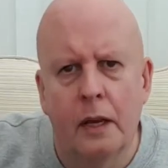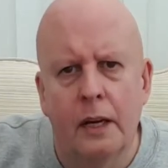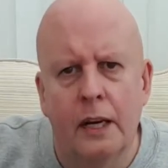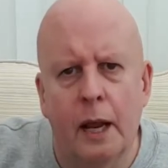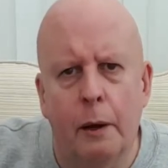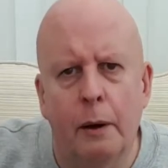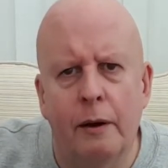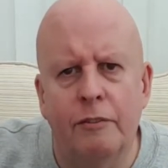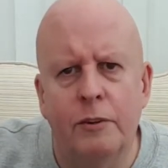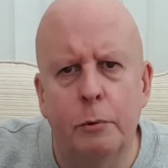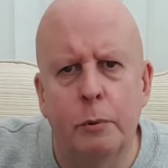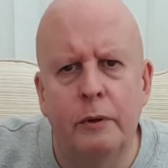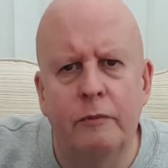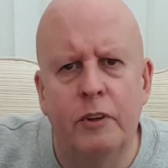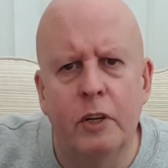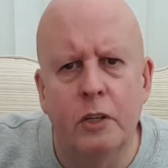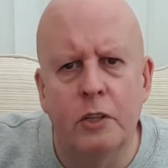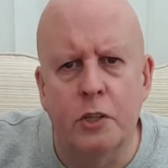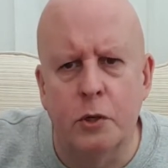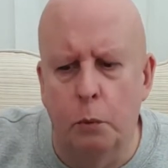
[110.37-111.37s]
Now, after we've
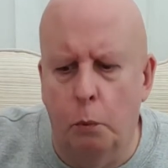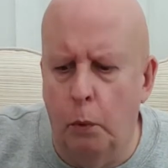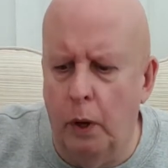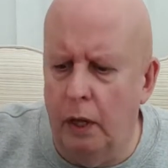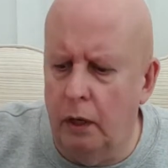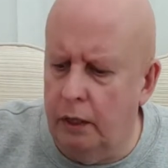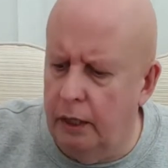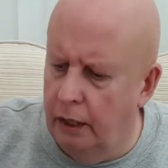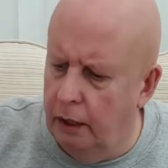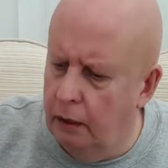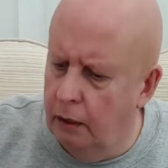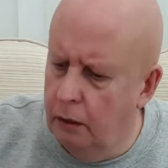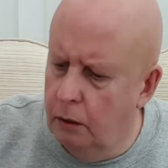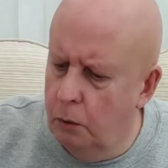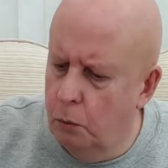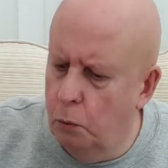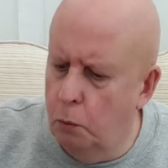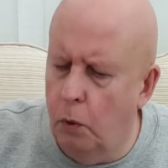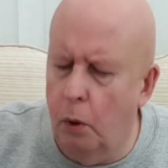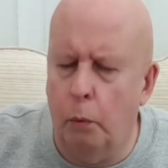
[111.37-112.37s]
done some welding,
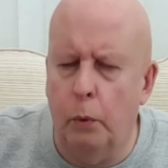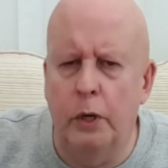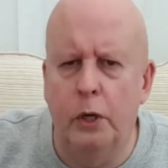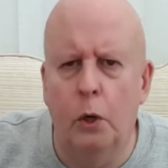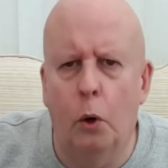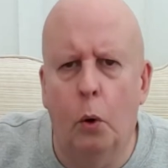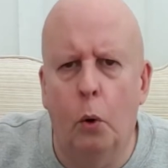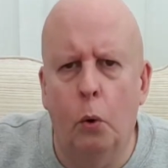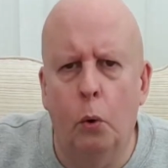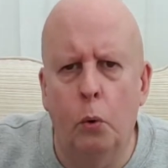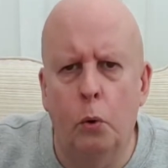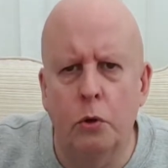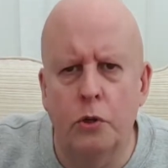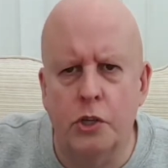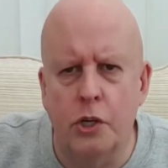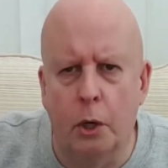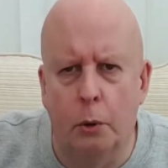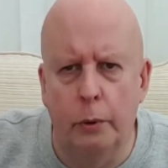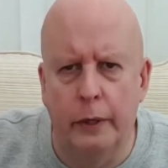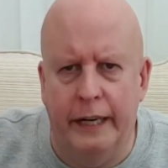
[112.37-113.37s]
what we
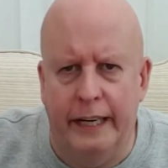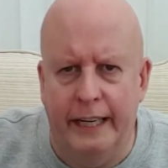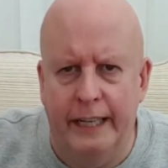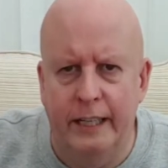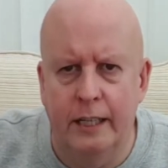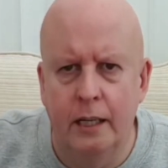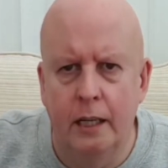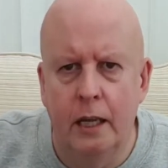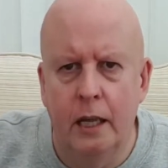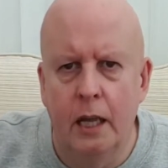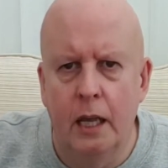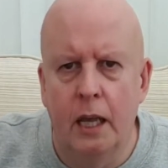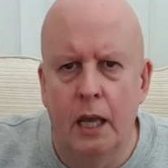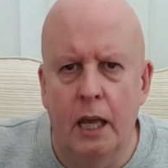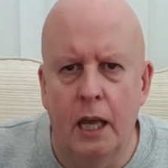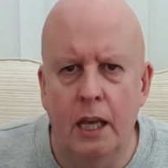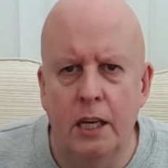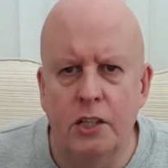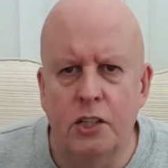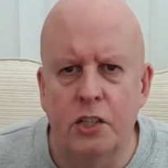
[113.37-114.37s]
also need
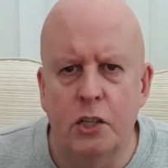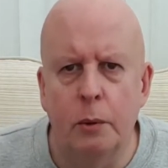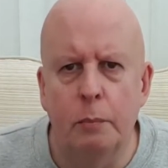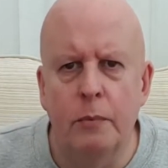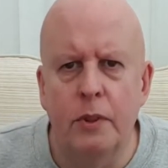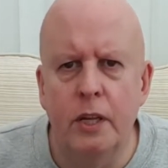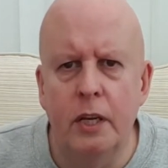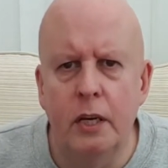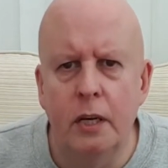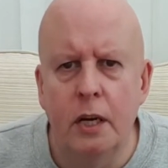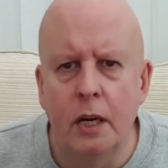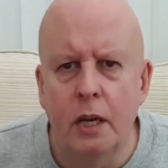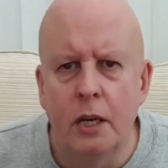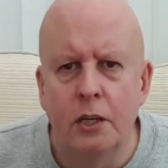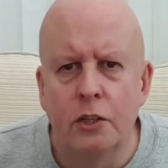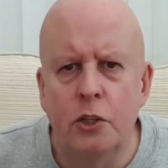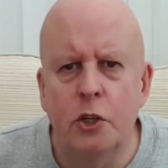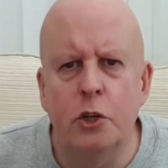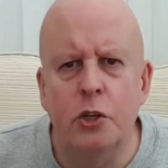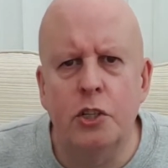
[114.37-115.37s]
is something
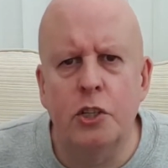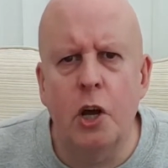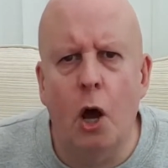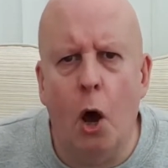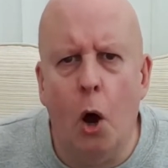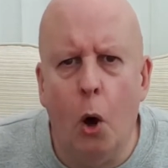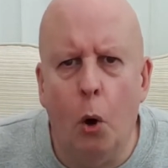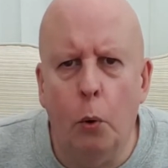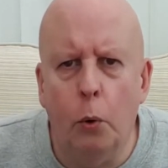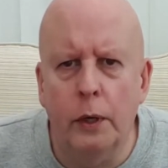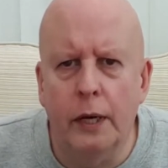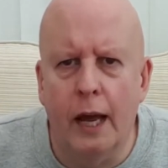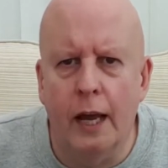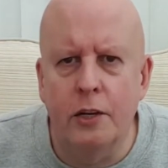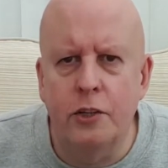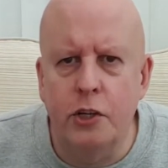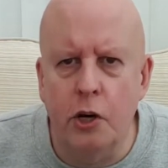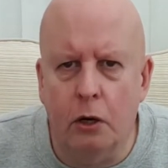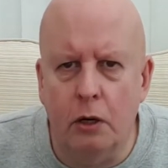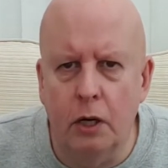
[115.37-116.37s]
just to hold our
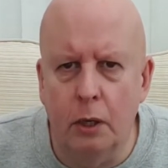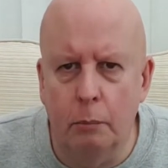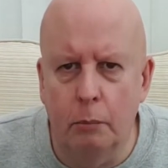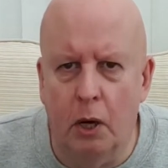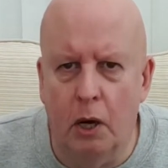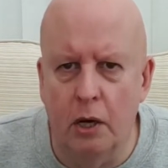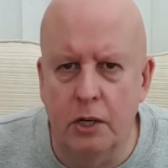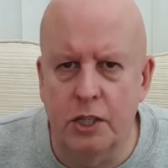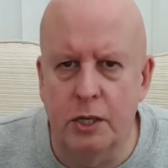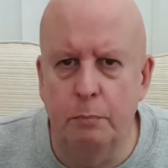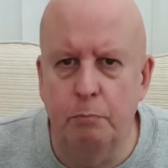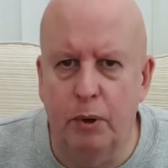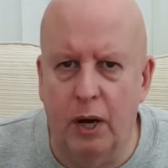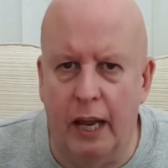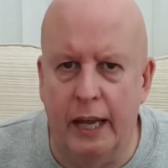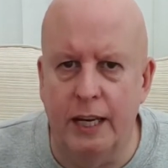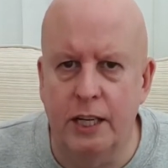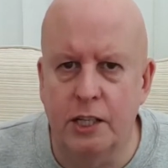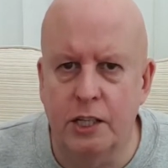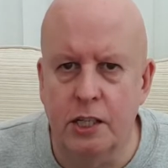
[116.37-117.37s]
chocolate bars in
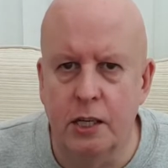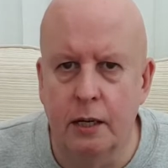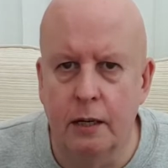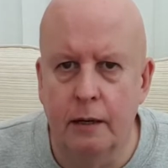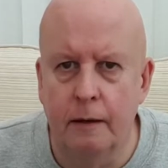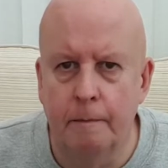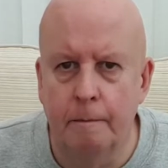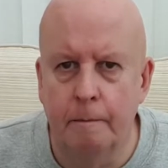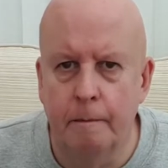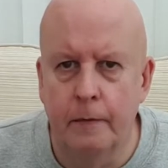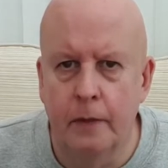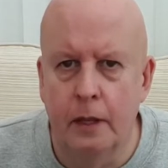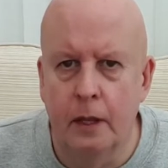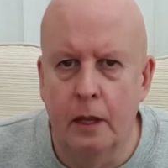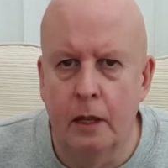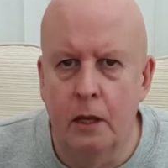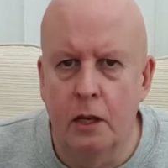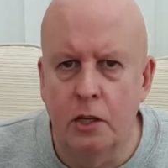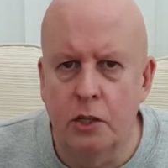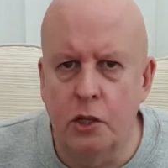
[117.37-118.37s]
place.
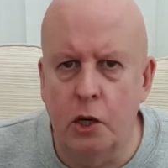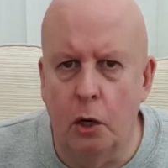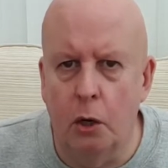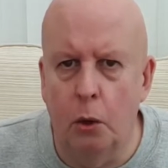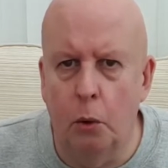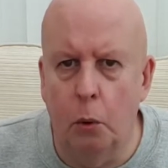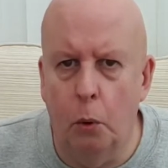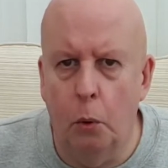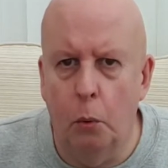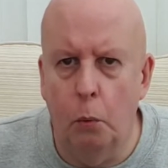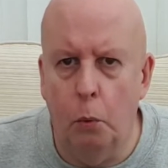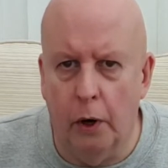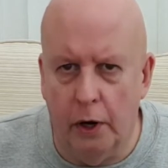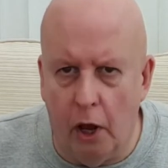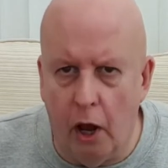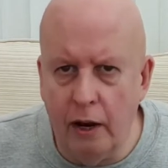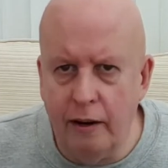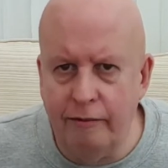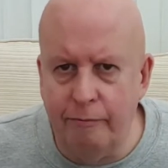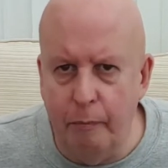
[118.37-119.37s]
So what
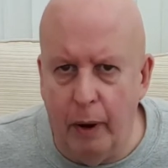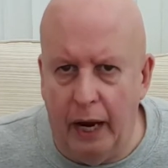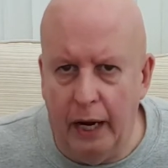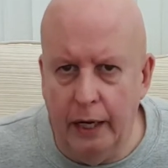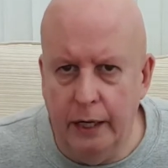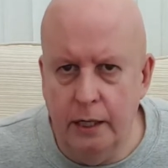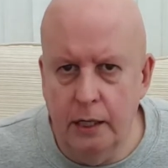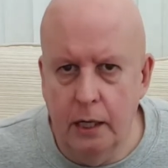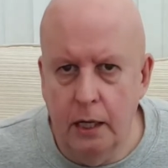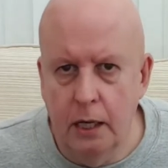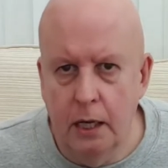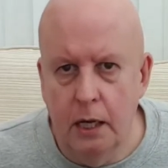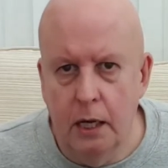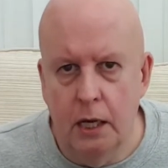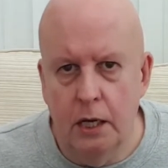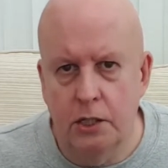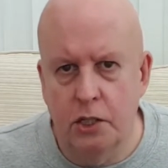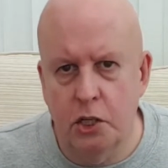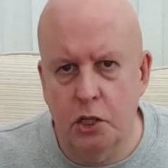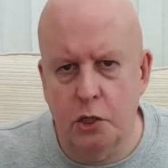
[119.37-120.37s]
I've made
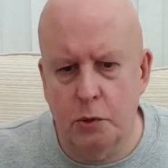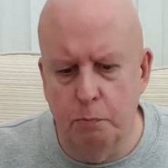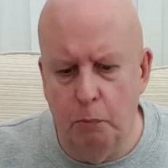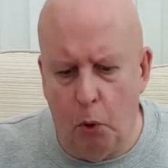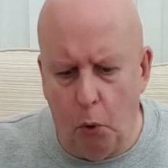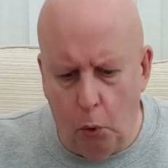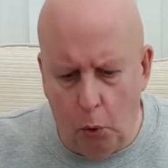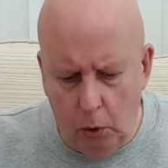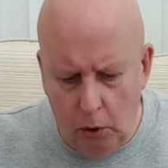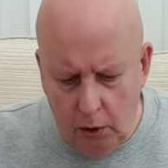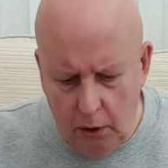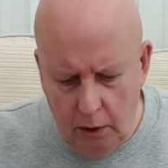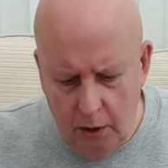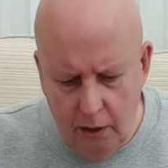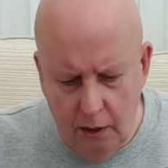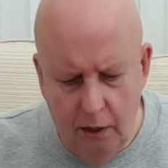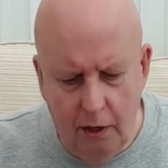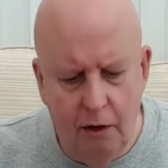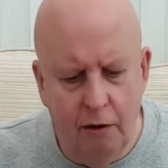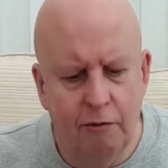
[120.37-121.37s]
is a small
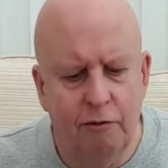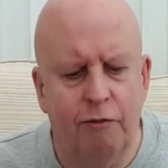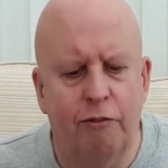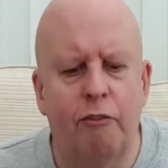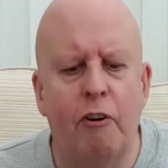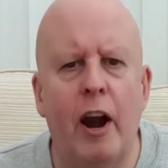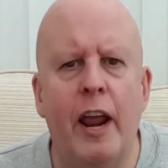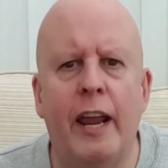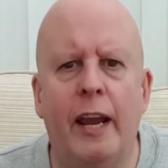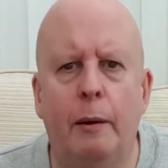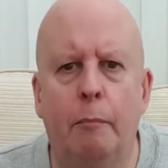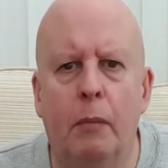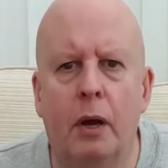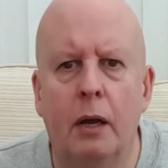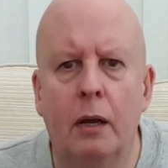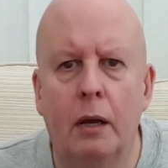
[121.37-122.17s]
frame,